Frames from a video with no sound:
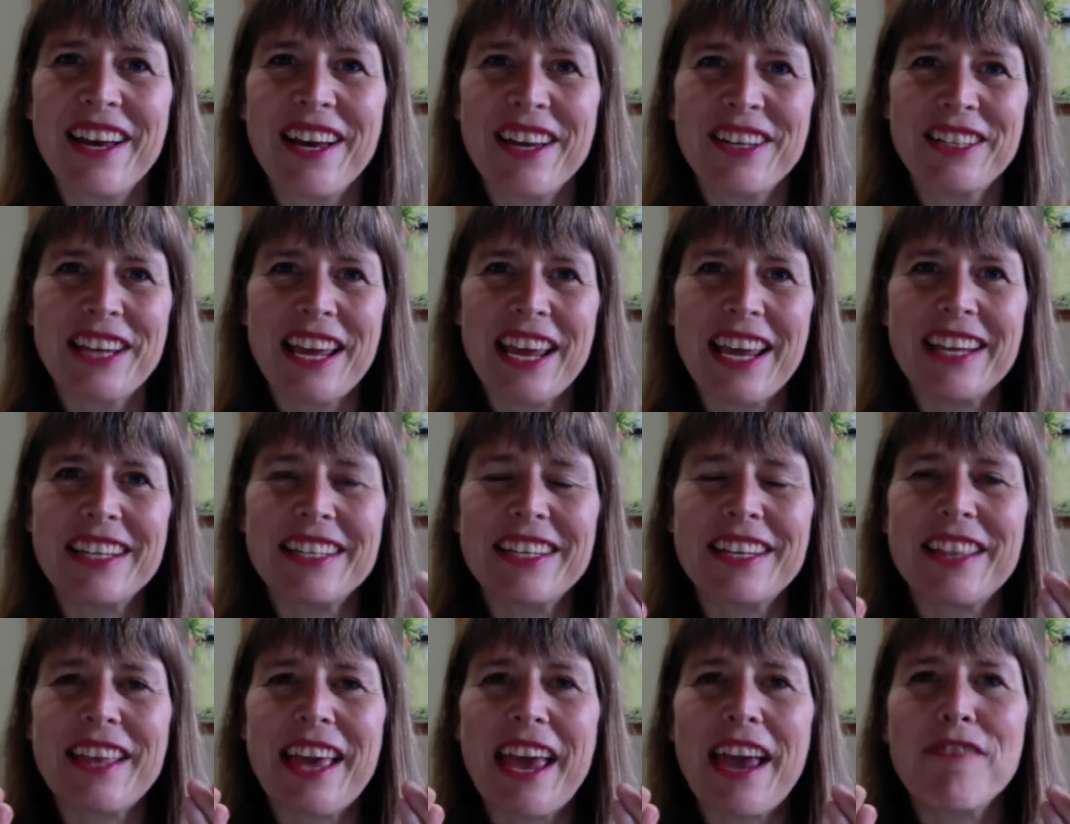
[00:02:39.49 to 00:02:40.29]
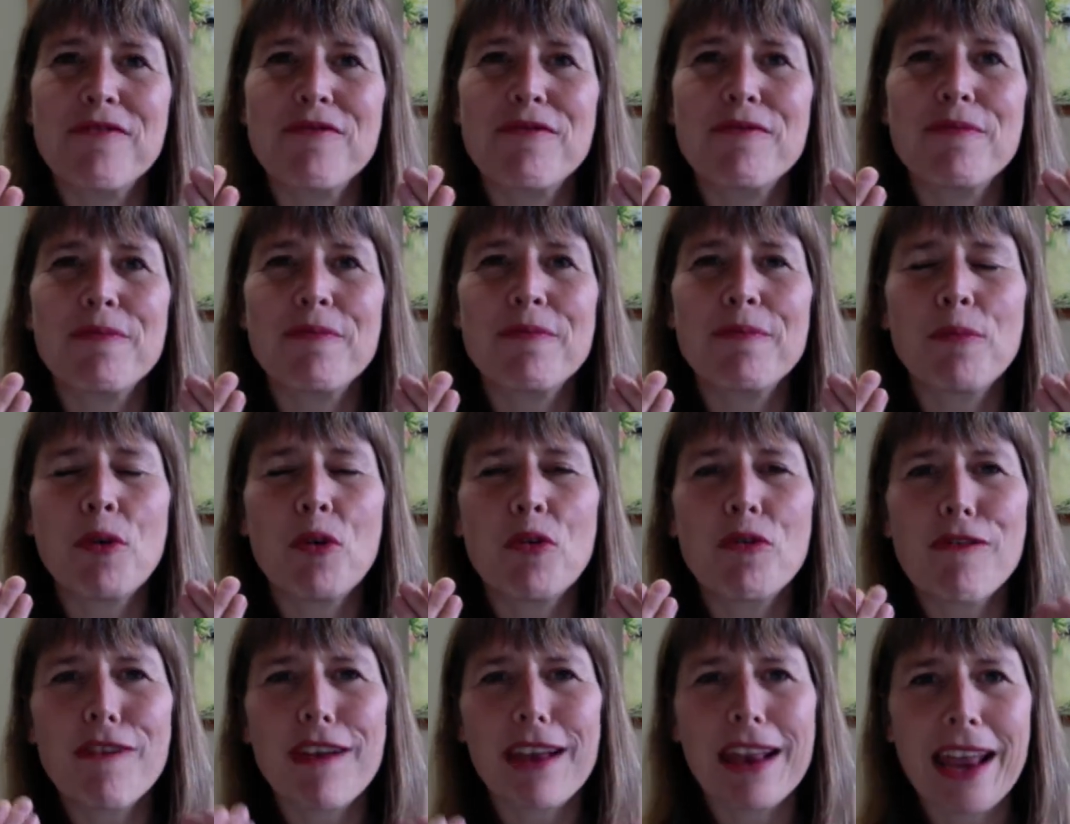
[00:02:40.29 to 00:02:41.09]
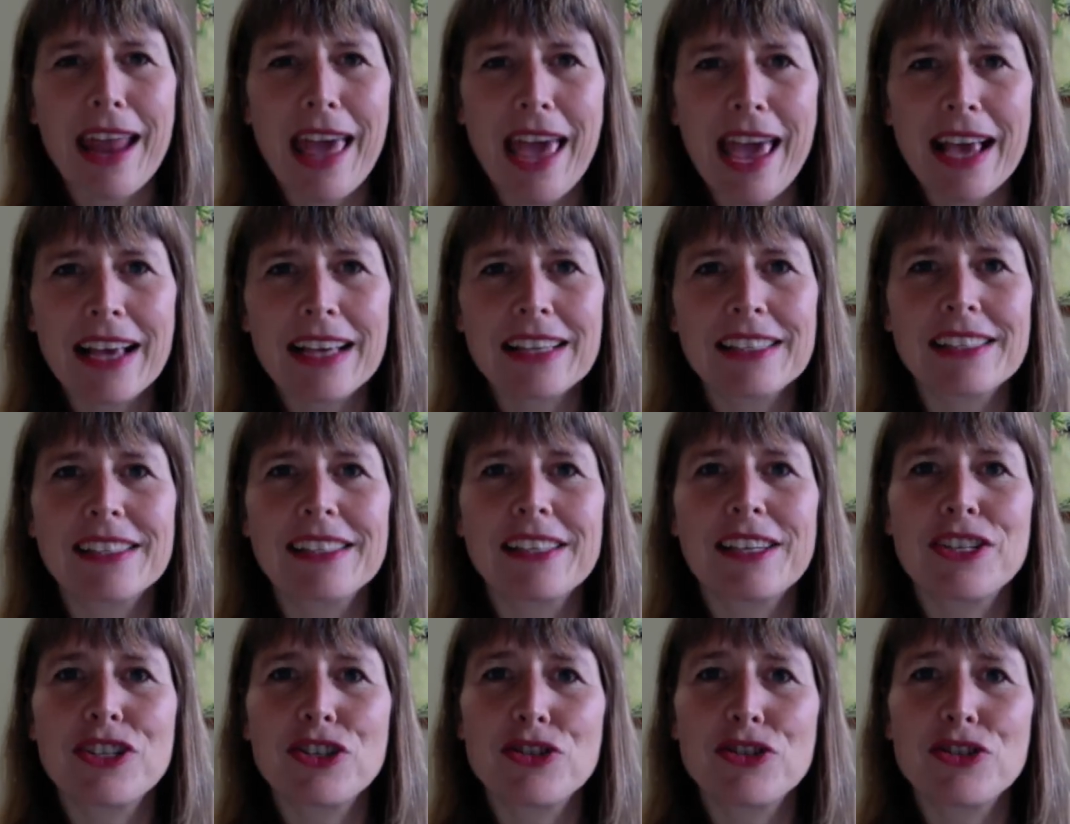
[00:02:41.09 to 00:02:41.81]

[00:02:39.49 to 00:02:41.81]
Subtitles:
to enter that more relaxed,